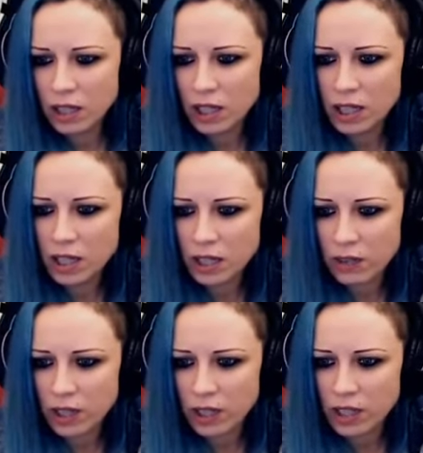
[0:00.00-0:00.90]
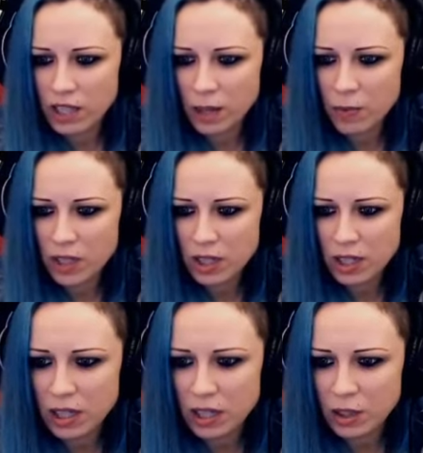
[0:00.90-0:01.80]
His Queen stepping
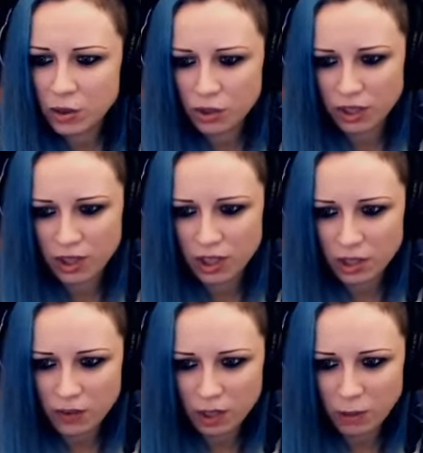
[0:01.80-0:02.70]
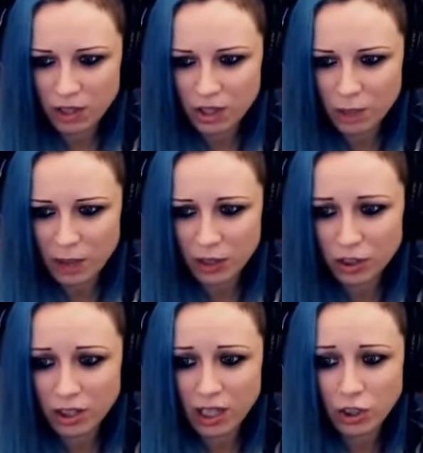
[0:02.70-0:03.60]
in, he's using the invisibility
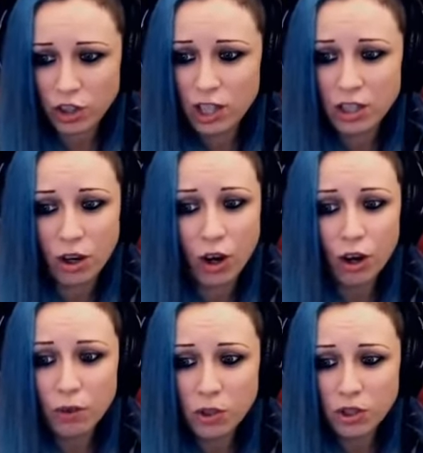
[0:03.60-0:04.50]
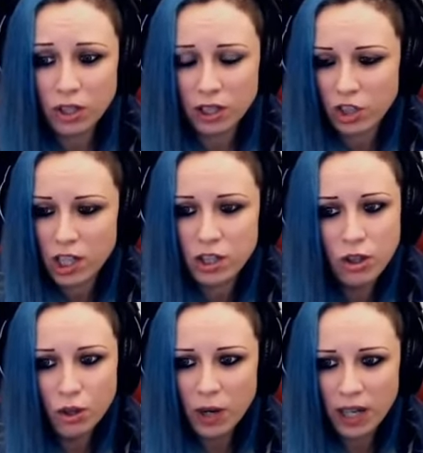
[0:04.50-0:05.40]
spells. Like, she has almost, she has
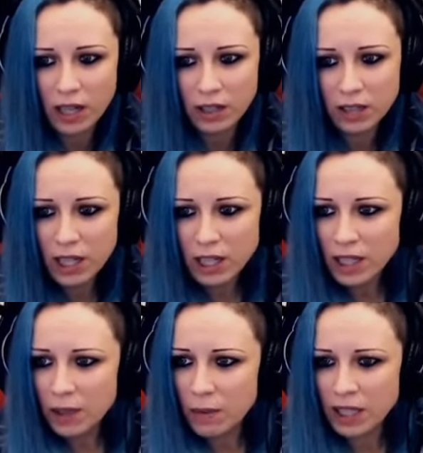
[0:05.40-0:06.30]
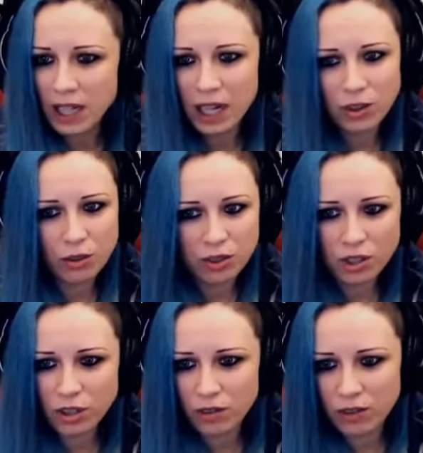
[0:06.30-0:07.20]
no health. But I don't
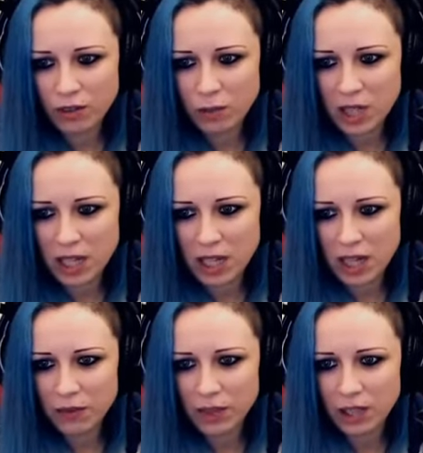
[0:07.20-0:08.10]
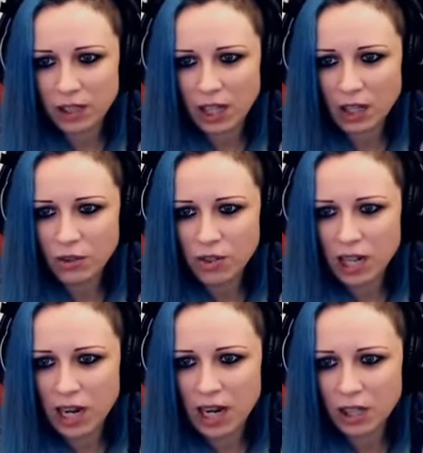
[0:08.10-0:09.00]
think so, it will be enough. Like, dragons
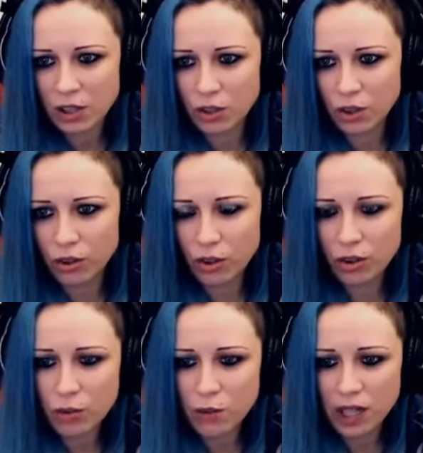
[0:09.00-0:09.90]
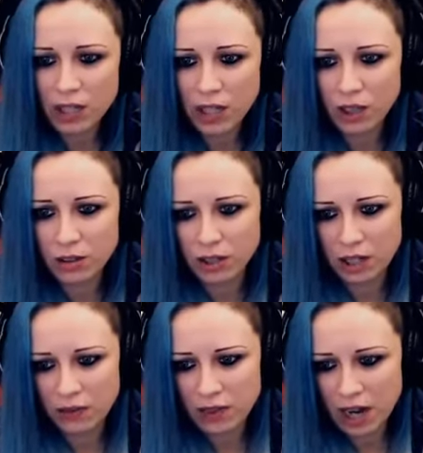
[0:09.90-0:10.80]
are gone. Only one dragon
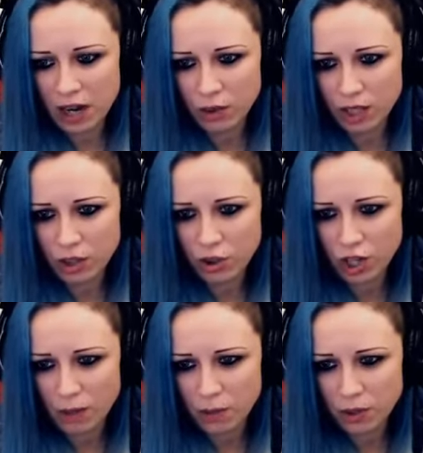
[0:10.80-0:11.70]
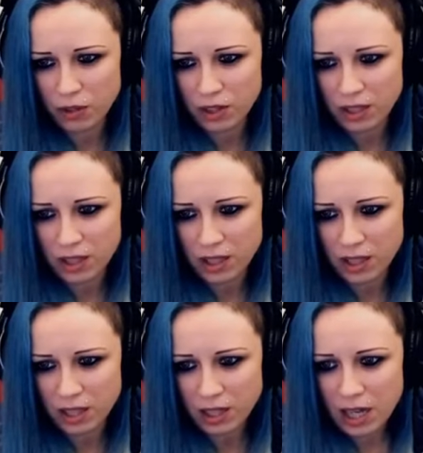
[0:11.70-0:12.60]
left. Now, Royal Champion is
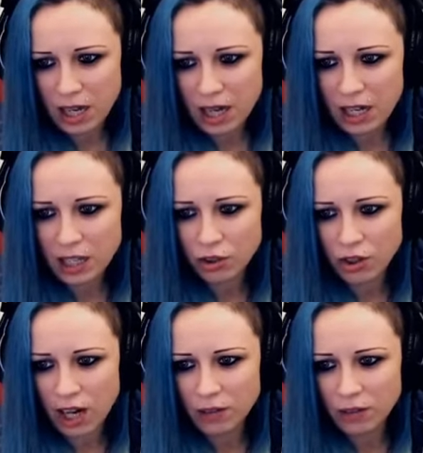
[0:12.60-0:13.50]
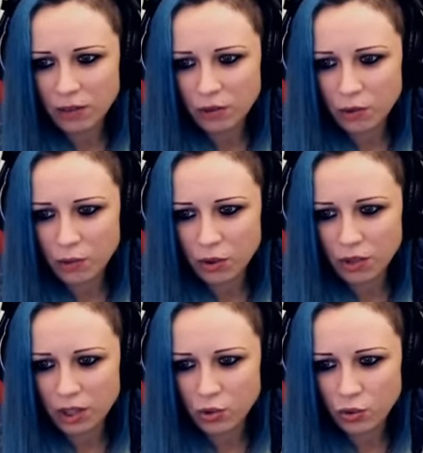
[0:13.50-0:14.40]
in. Electro Owl with the
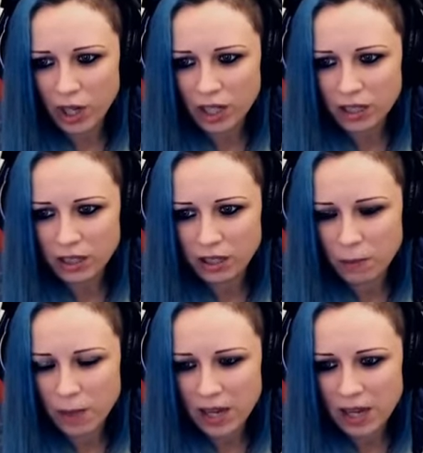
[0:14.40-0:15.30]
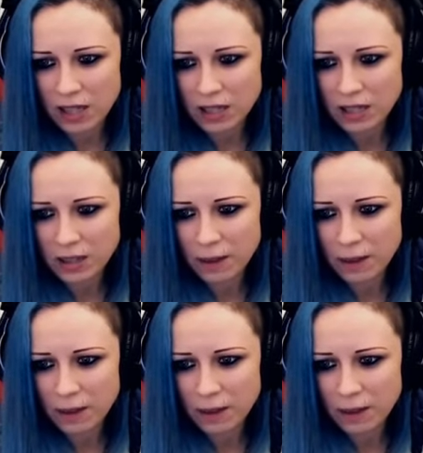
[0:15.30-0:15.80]
Warden trying their best.